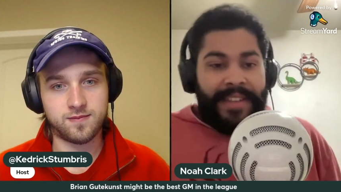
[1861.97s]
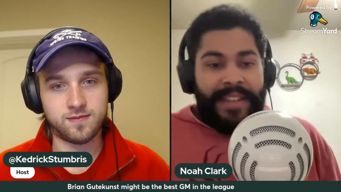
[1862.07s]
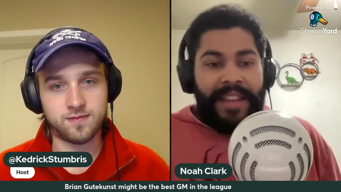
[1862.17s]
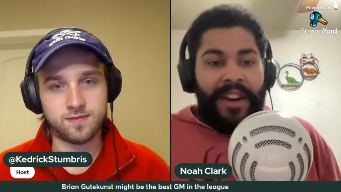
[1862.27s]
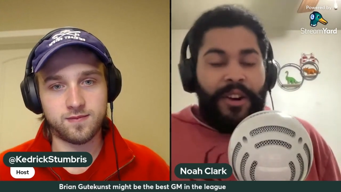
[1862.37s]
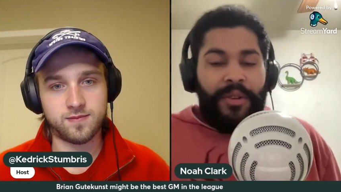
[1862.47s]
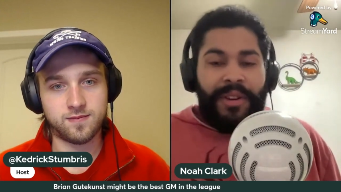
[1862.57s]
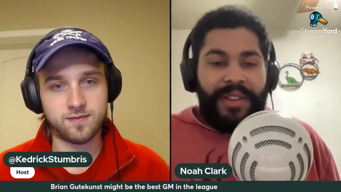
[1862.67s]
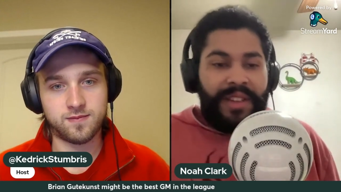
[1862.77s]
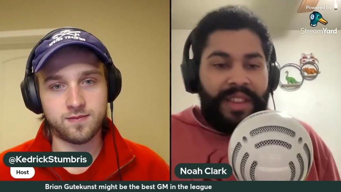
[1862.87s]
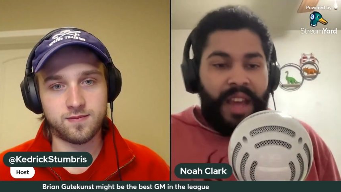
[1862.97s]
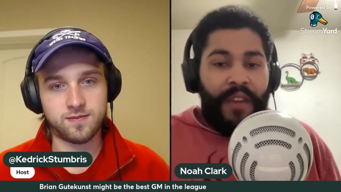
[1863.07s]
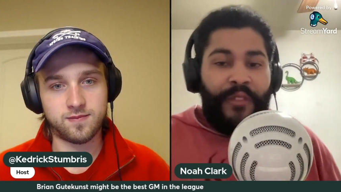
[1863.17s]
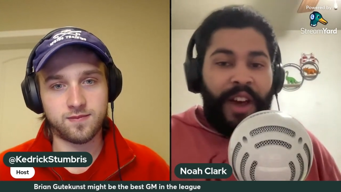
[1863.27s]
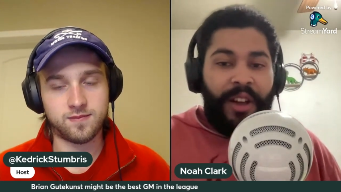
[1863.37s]
Speaker 1: you know, the
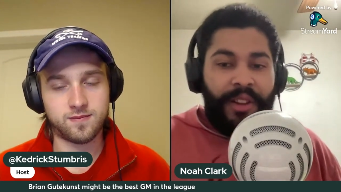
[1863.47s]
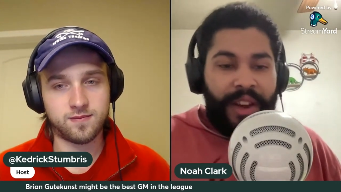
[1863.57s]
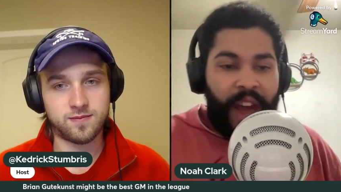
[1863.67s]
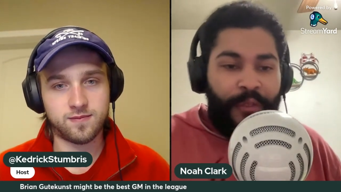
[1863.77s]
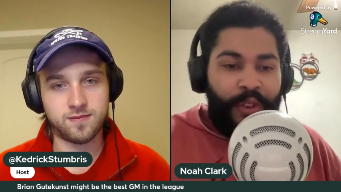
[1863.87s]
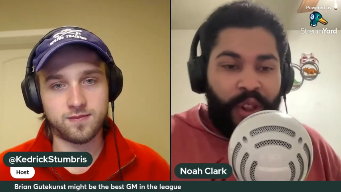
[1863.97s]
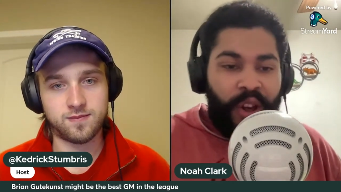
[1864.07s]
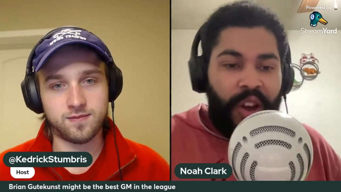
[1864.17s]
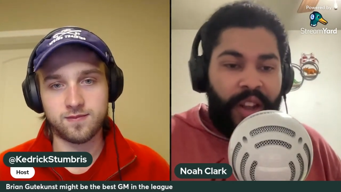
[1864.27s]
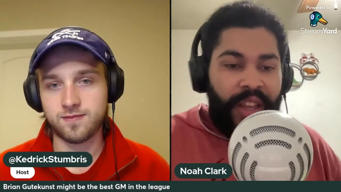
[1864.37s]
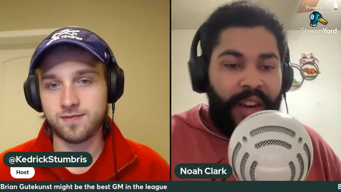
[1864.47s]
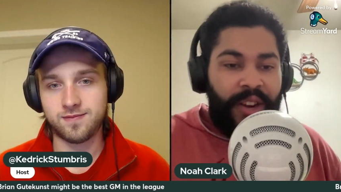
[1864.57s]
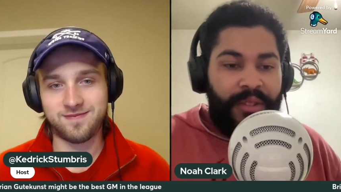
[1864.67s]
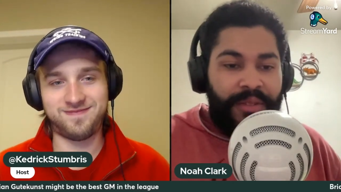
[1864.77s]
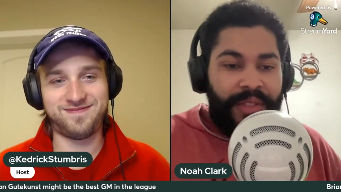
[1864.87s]
NFL, not for long. You
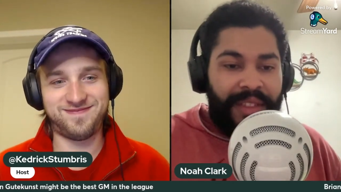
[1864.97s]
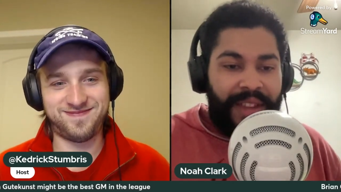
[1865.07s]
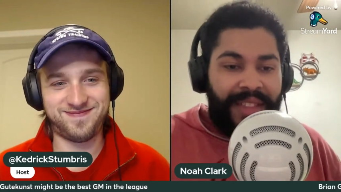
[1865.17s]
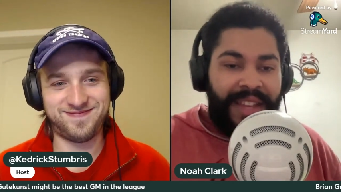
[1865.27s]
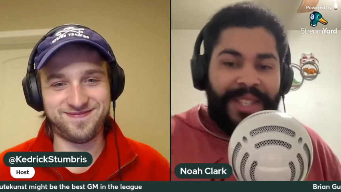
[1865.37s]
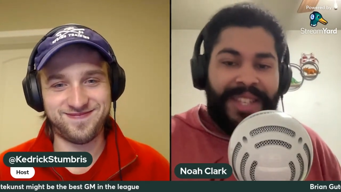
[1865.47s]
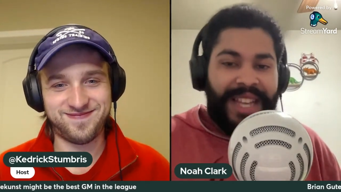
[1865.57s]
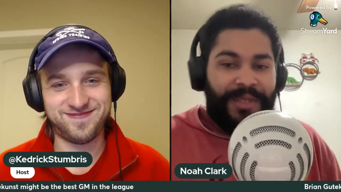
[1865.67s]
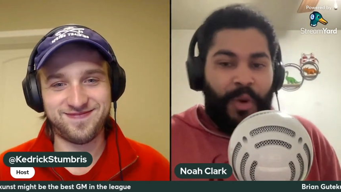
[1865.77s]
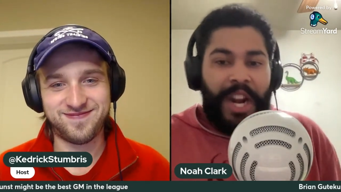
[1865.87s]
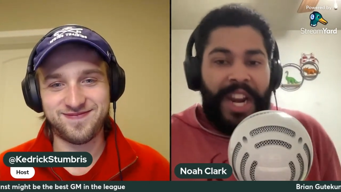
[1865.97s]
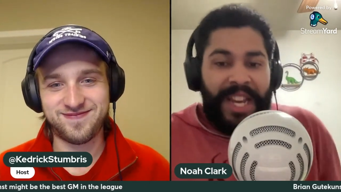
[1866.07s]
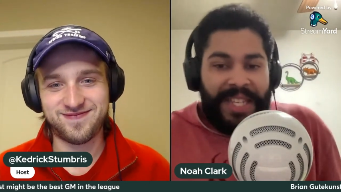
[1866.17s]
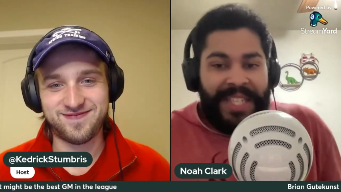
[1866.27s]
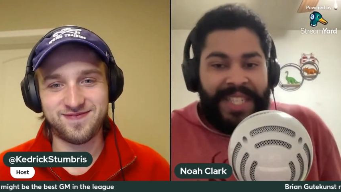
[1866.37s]
know that that's that's what it
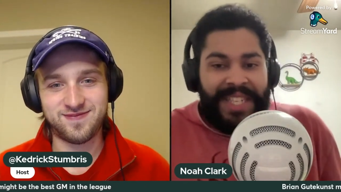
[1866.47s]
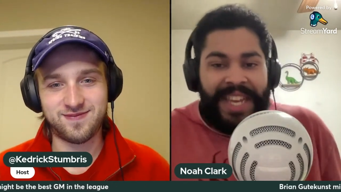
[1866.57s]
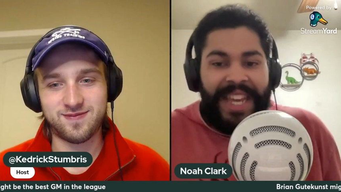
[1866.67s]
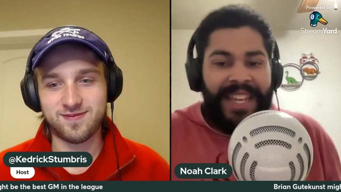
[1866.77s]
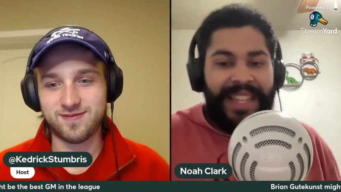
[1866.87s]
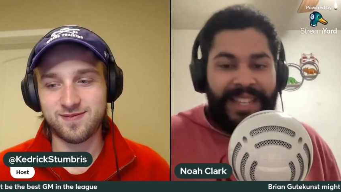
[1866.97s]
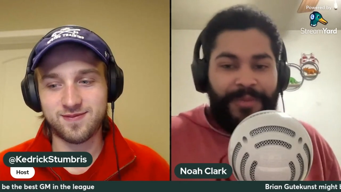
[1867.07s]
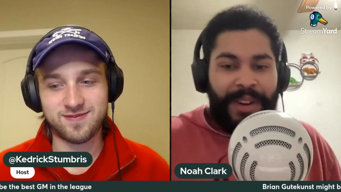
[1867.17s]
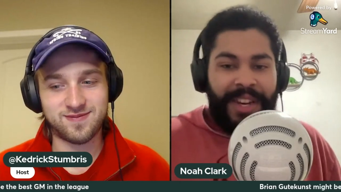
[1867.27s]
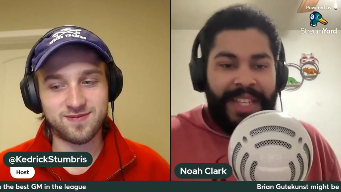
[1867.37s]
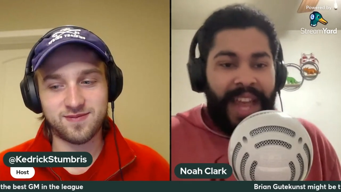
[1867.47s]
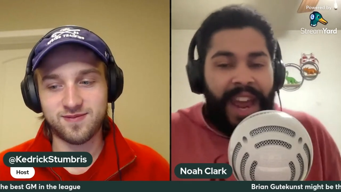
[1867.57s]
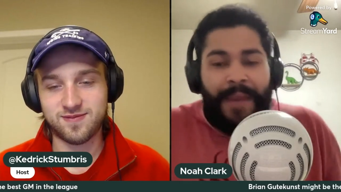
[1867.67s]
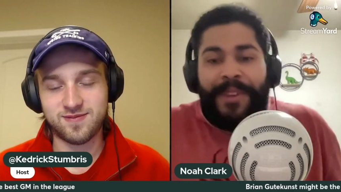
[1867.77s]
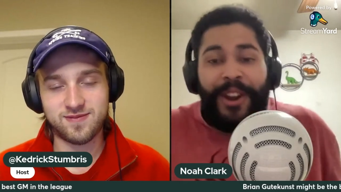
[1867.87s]
is. It, that's what it is.
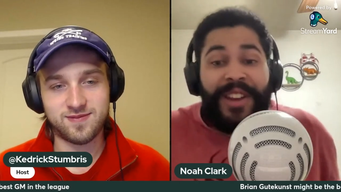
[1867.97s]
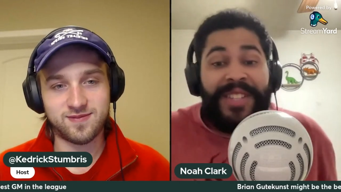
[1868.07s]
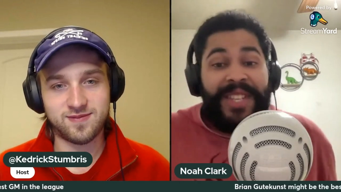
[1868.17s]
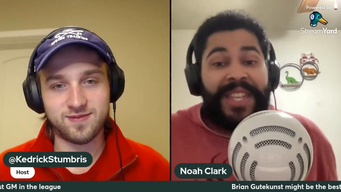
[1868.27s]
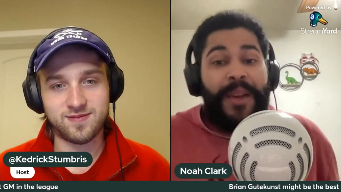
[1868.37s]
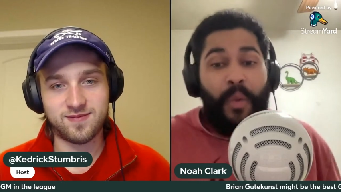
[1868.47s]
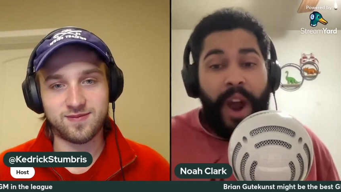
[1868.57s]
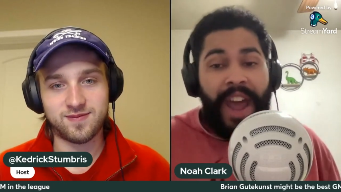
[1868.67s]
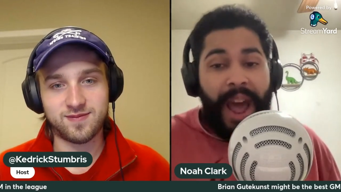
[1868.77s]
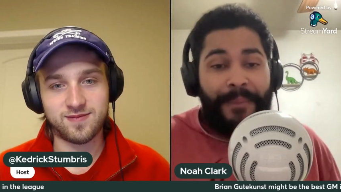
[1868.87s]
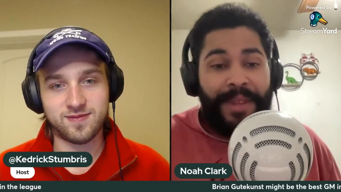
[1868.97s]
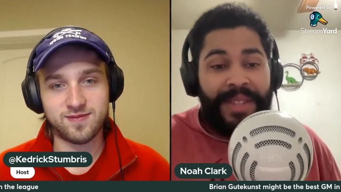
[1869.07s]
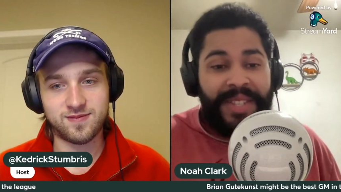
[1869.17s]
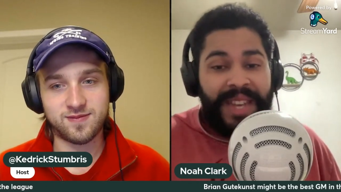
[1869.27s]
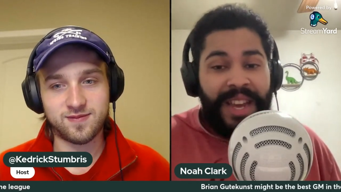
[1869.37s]
And I'm curious to see what
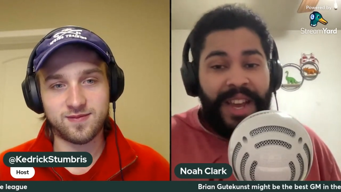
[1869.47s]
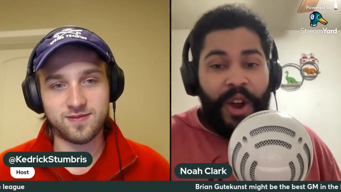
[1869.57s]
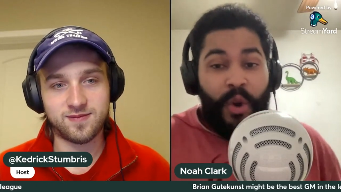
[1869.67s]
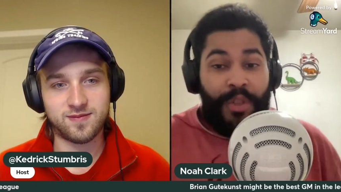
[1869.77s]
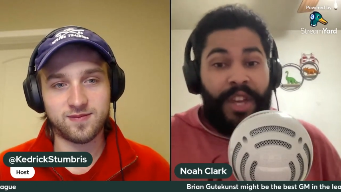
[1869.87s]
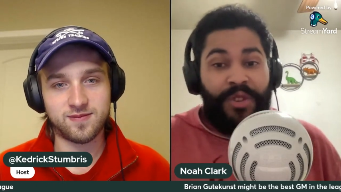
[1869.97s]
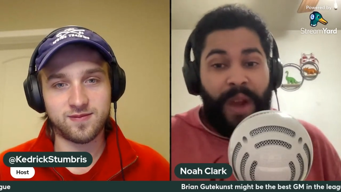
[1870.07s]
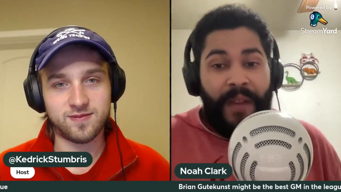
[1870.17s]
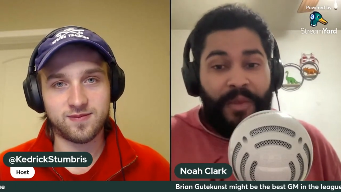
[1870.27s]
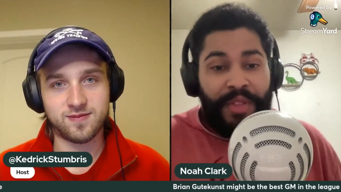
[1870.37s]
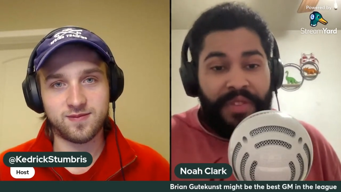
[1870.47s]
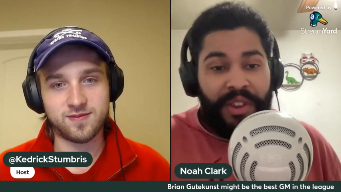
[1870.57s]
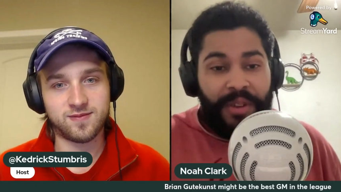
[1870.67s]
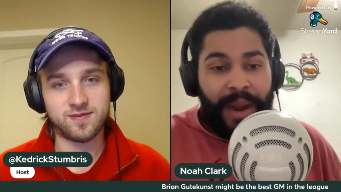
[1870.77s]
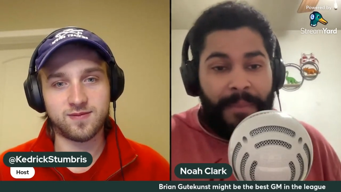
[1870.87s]
happens, who they draft with that
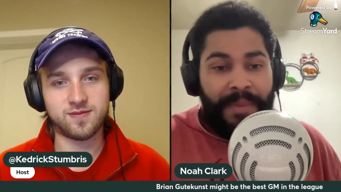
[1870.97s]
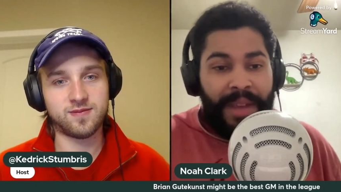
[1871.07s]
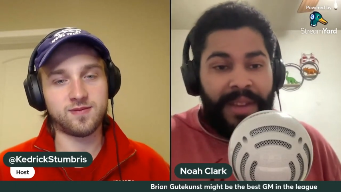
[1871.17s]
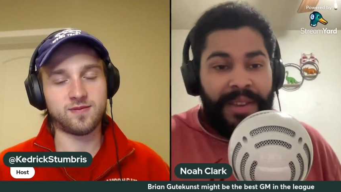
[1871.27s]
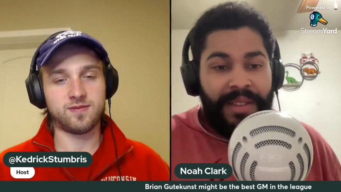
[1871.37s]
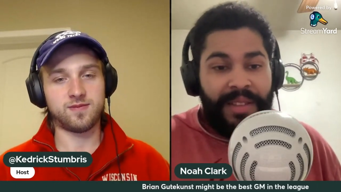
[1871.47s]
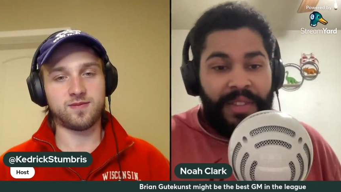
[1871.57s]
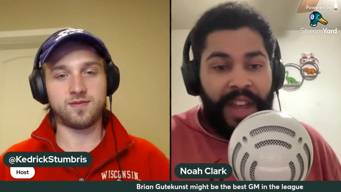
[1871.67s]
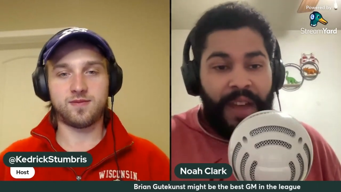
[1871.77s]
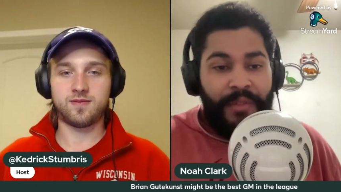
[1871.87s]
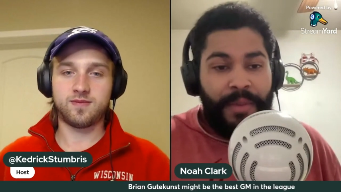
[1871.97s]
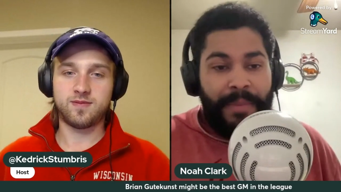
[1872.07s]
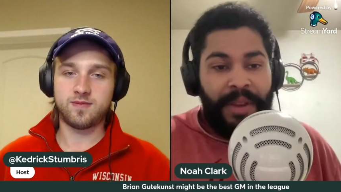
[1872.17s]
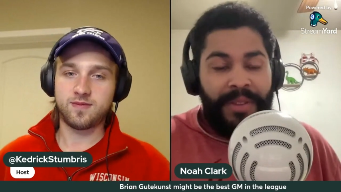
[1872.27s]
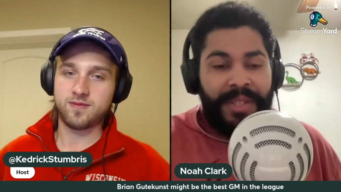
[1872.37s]
third round pick that they got from the
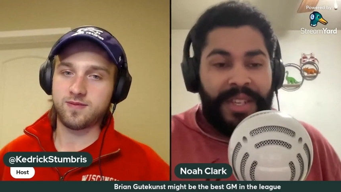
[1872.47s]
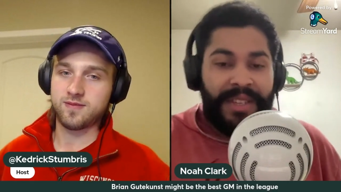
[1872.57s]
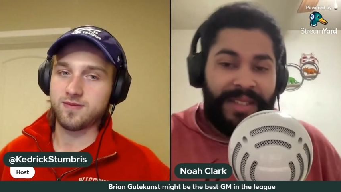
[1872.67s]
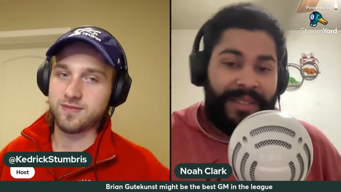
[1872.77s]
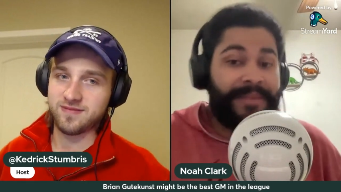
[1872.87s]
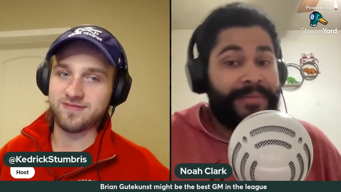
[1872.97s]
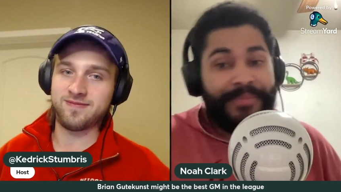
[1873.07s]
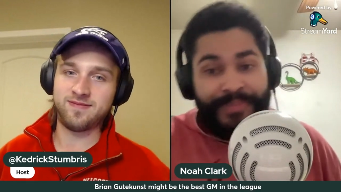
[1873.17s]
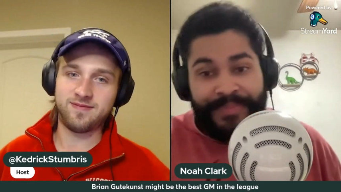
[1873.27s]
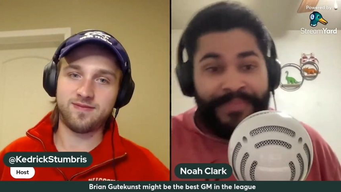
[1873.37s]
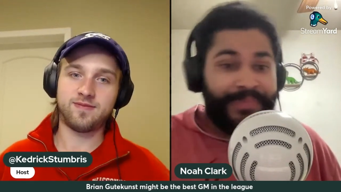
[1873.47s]
Bills, because mm-hmm.